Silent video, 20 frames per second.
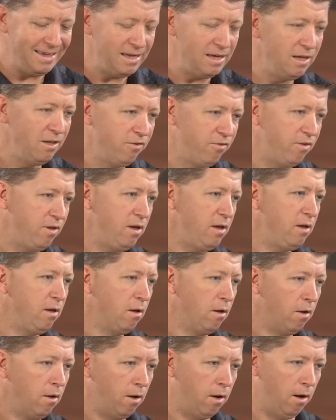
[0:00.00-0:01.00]
easy,
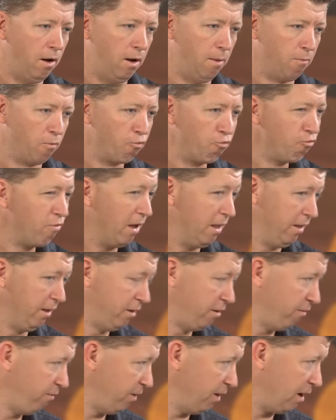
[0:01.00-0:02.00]

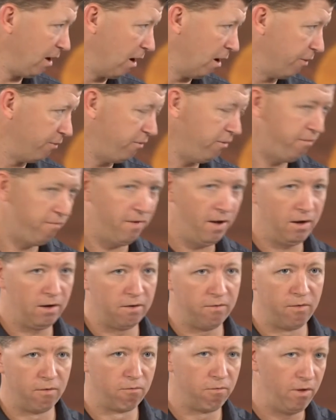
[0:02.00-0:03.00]
relatively
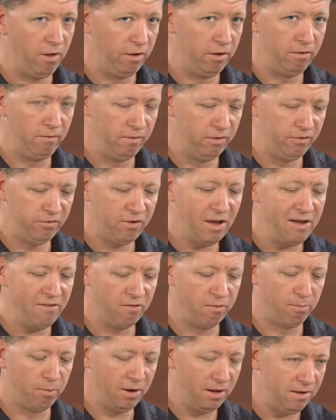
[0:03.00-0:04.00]
cost-effective, and relatively
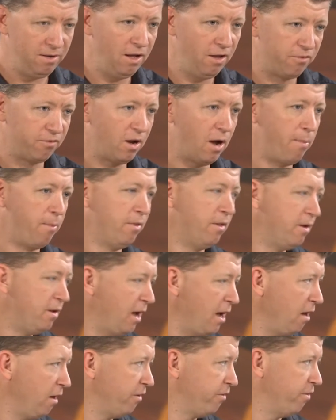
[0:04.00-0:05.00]
safe to put a desktop in the
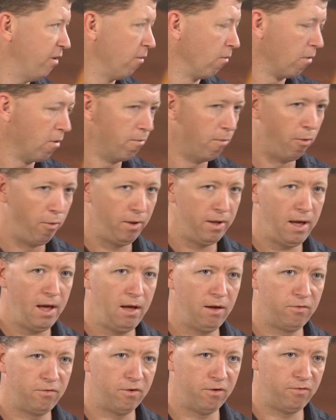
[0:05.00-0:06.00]
data center and remotely
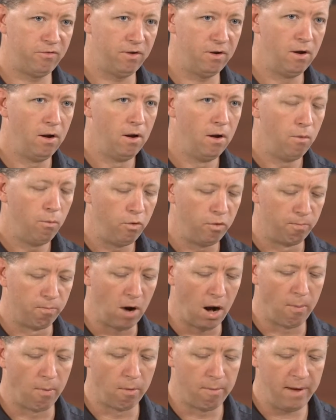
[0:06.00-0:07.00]
access it with
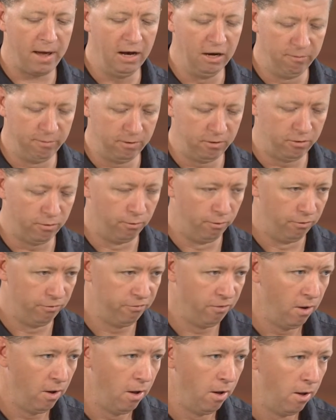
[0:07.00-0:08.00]
proper management
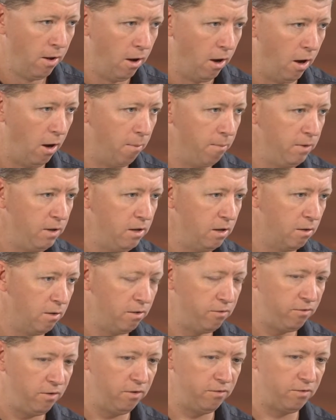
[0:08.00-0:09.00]
tools,
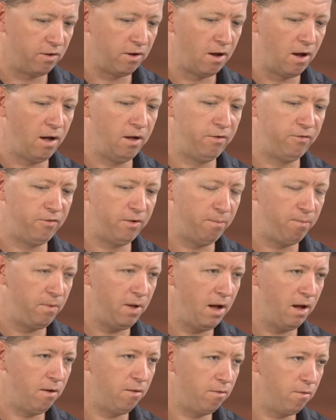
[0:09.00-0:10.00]
is a concept
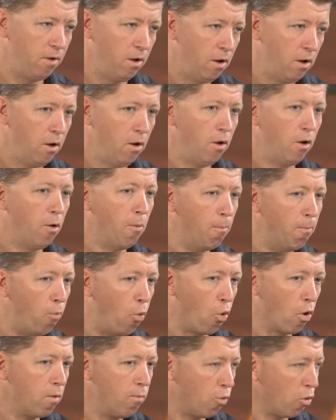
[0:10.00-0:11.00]
that
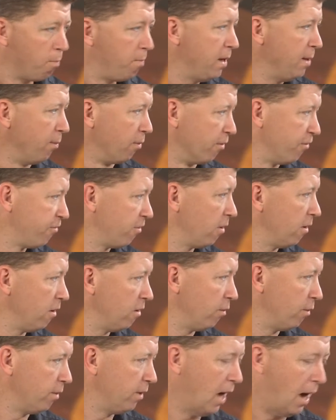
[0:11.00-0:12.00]
more and more people are starting
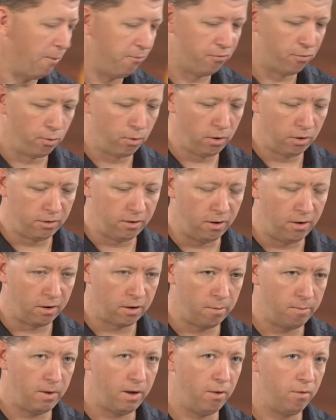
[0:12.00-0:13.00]
to adopt. So we're going to
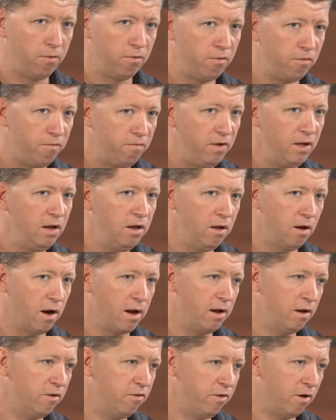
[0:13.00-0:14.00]
talk about
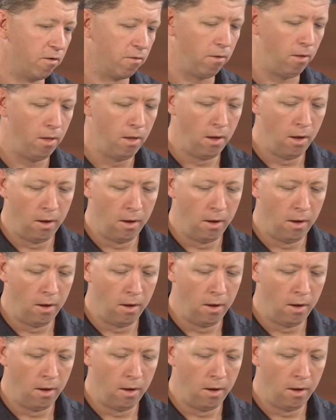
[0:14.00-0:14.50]
VDI in general.